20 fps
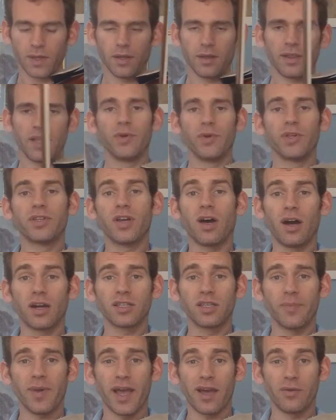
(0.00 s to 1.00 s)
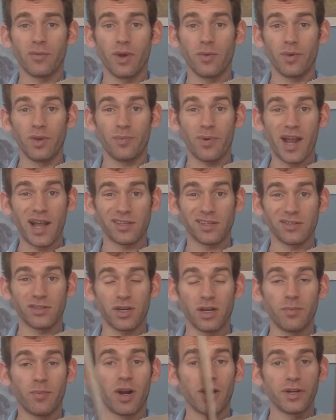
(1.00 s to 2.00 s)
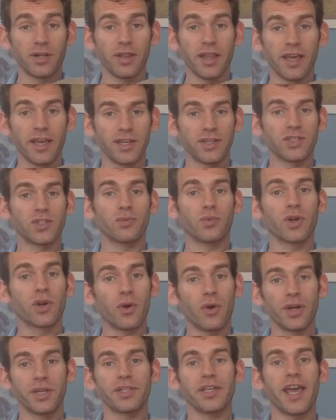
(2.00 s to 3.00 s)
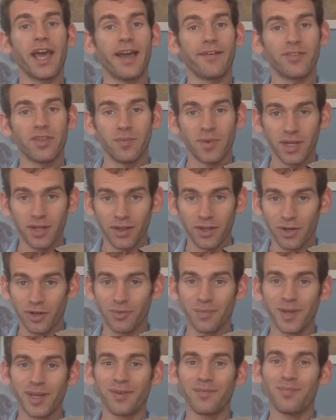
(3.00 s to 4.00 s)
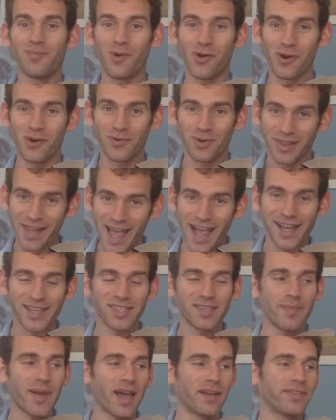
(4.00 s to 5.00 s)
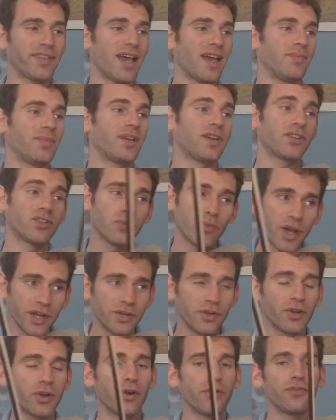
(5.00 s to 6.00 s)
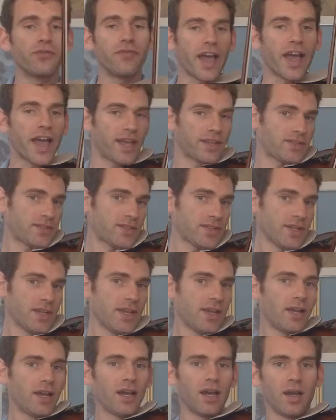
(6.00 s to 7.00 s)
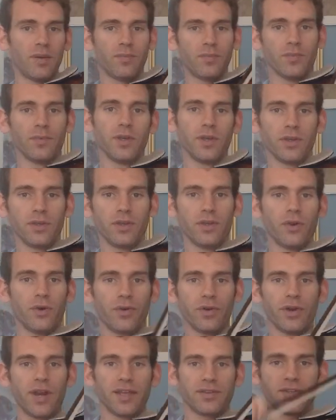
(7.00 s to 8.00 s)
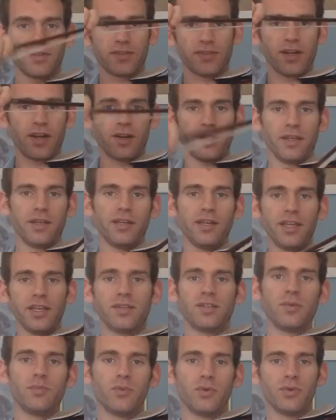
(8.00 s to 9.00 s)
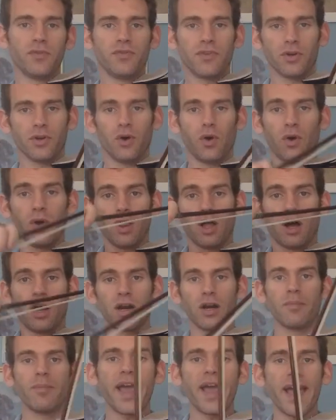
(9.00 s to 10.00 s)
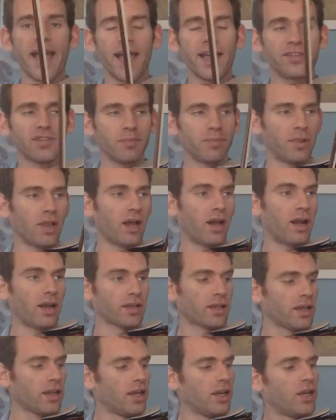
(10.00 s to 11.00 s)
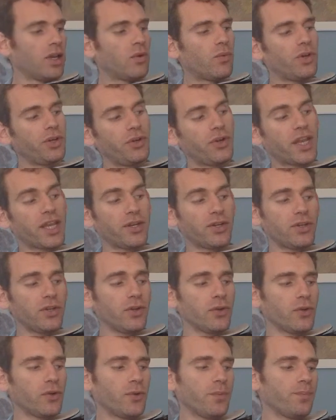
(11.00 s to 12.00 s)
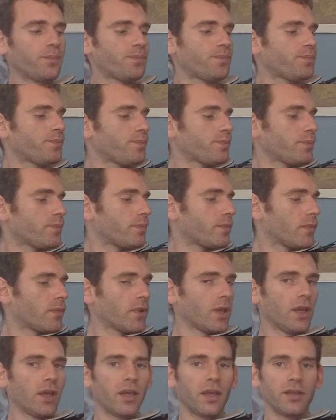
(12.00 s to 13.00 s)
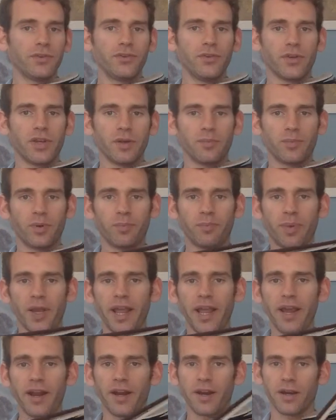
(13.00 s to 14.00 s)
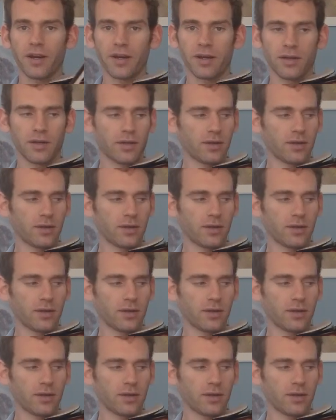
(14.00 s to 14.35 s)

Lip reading: that we talked about when we practice our marteles. We're going to have to be a little bit more relaxed about that, because when you go fast, you don't necessarily need to move your whole arm as a block. What you can do is you can prepare